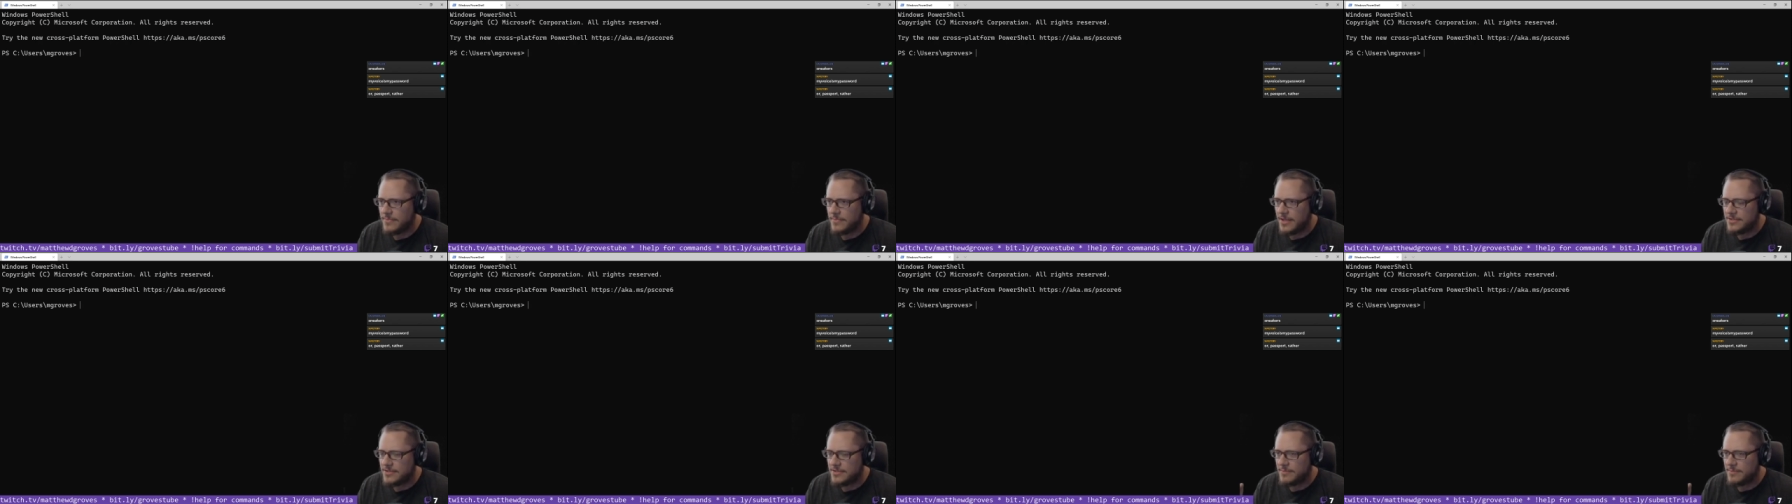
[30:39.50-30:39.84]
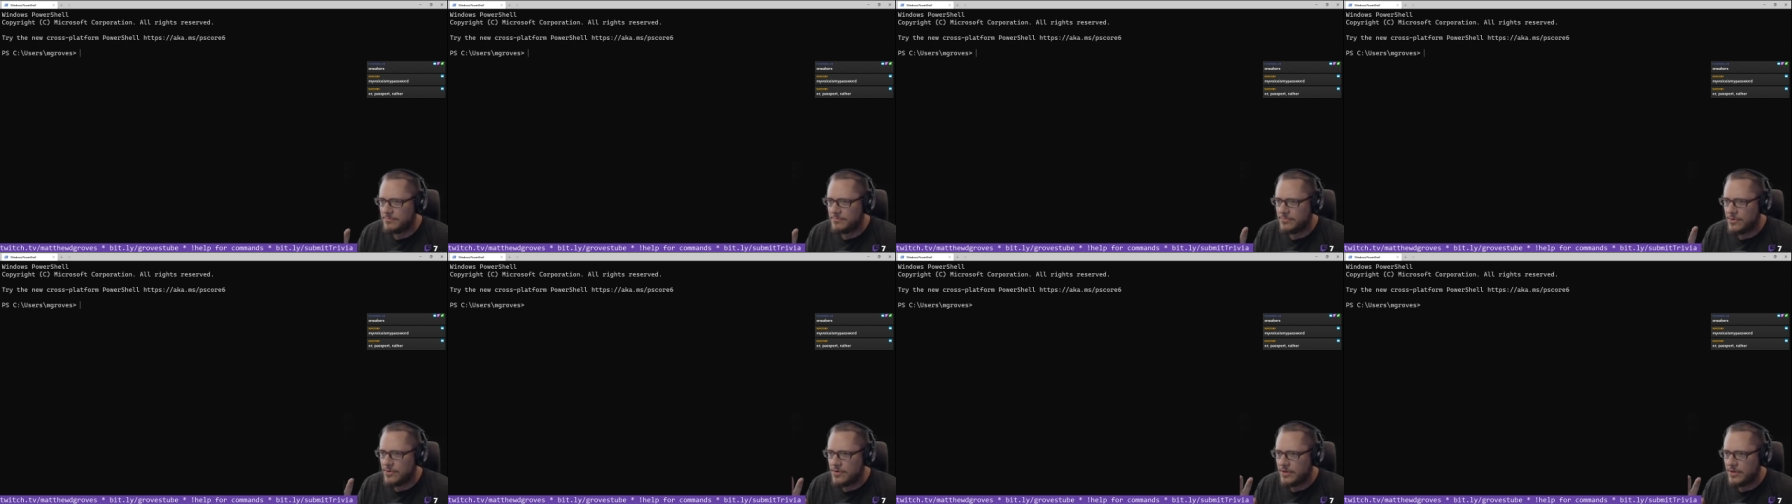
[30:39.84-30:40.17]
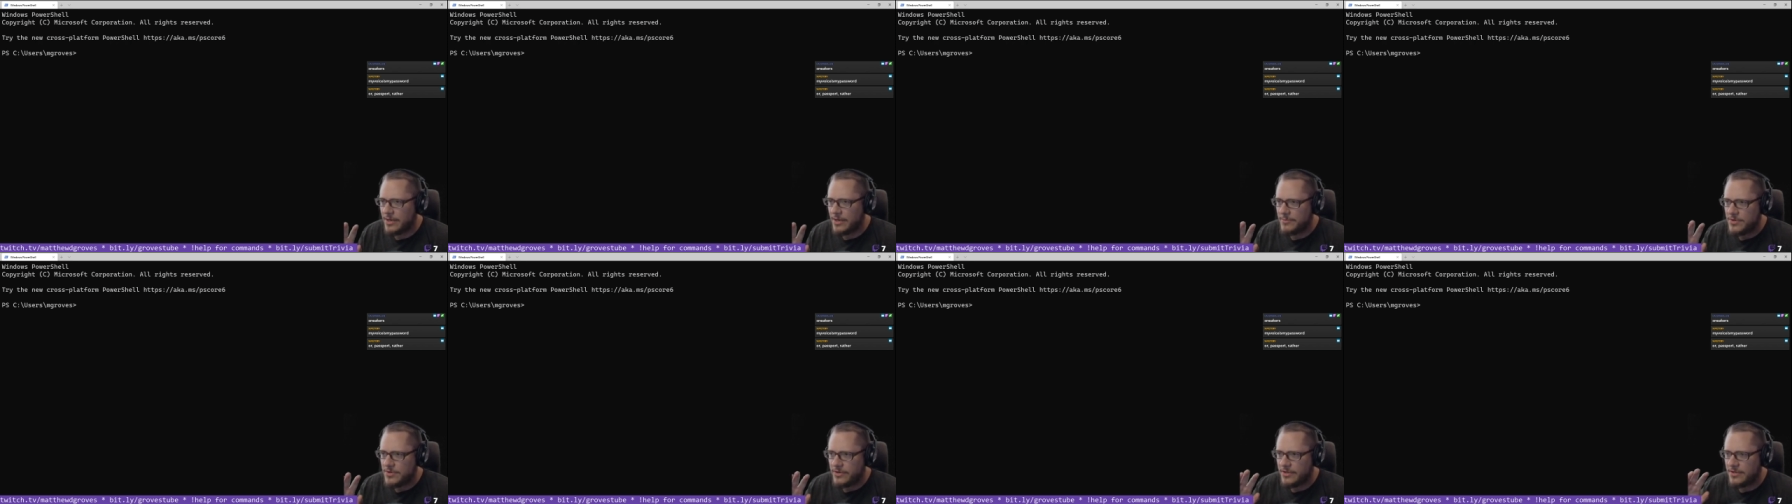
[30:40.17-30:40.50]
a
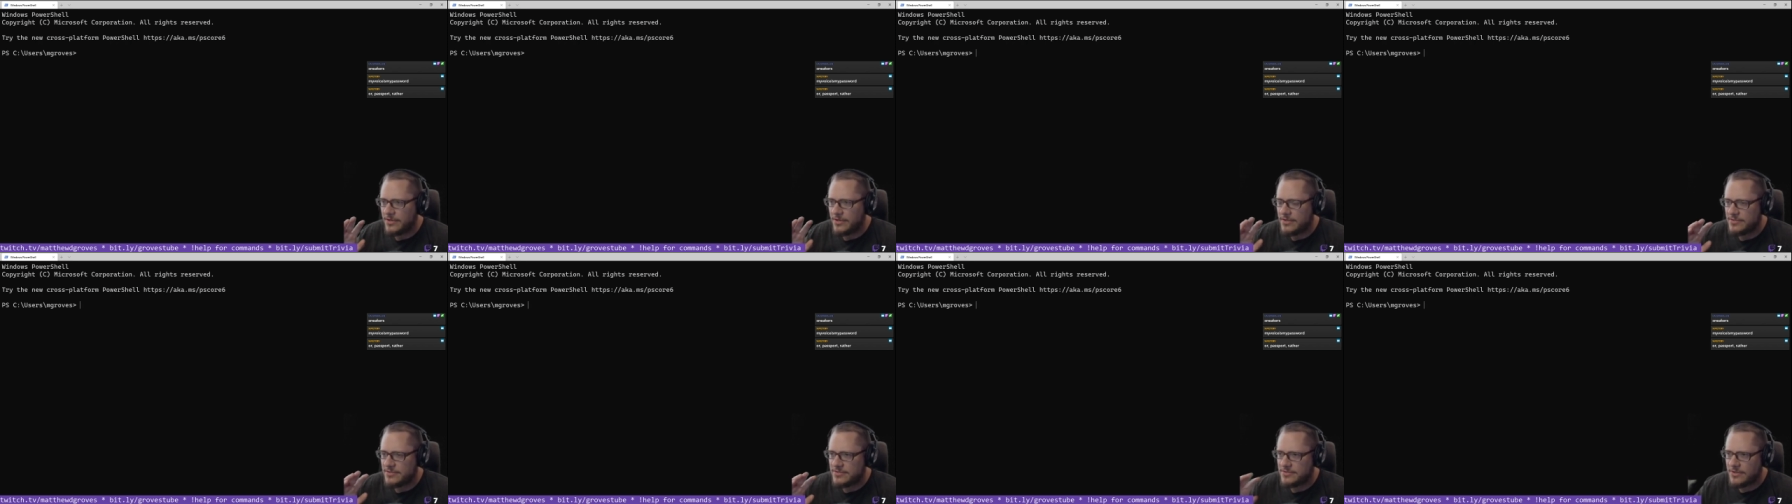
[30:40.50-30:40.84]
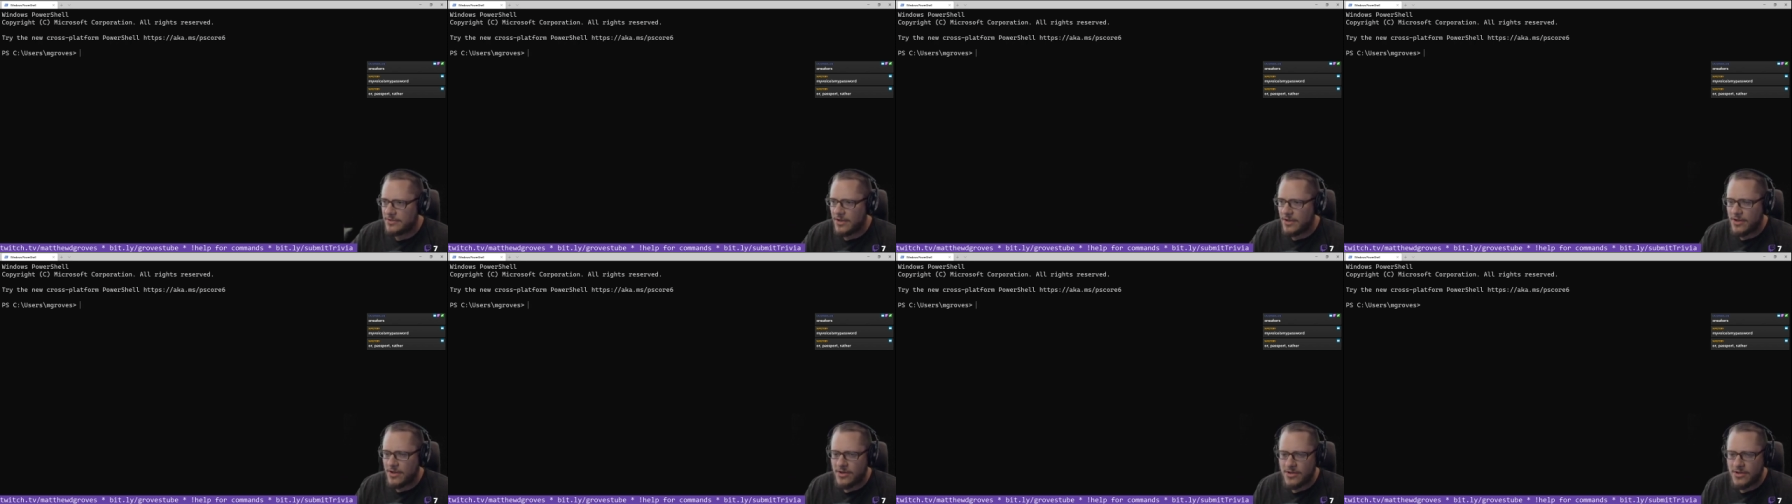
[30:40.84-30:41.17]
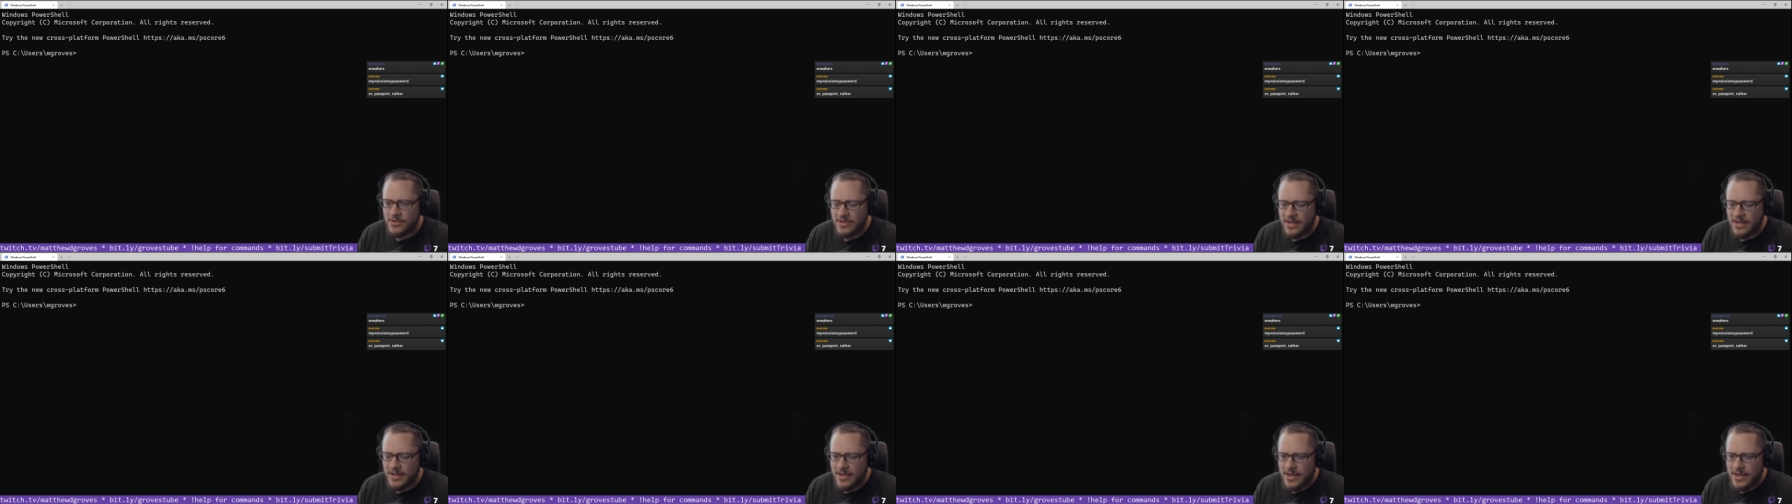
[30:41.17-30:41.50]
program you can
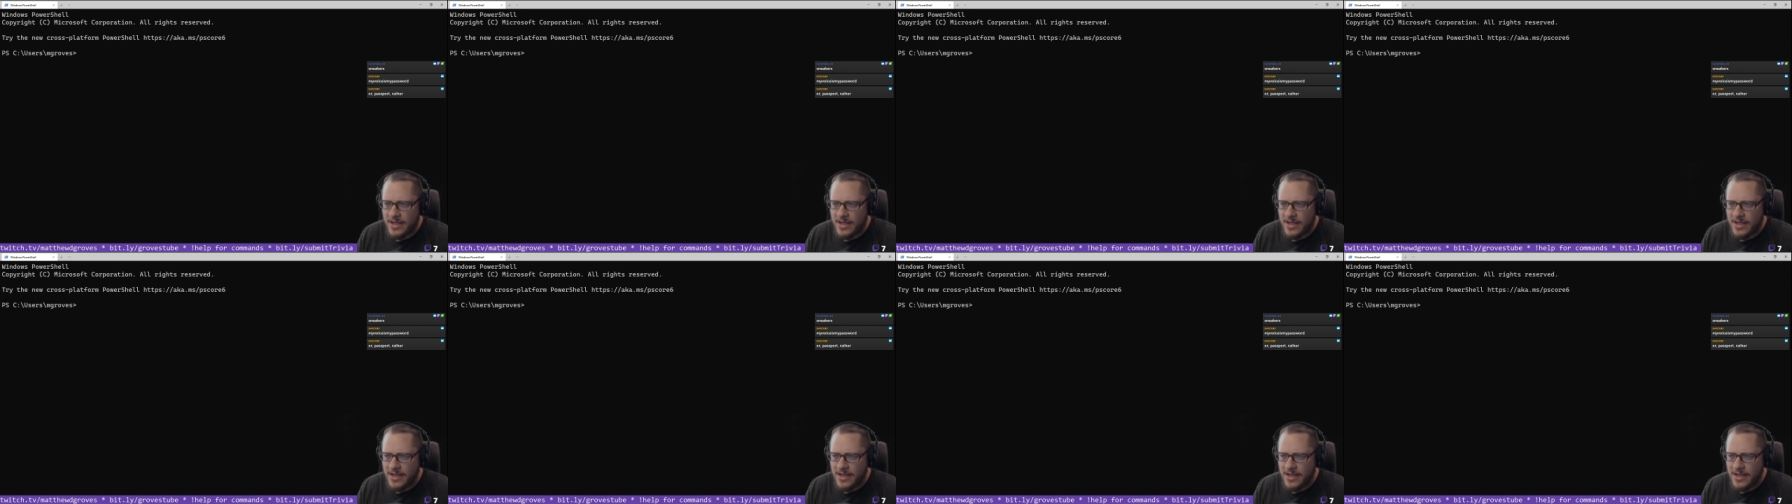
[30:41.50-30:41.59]
install.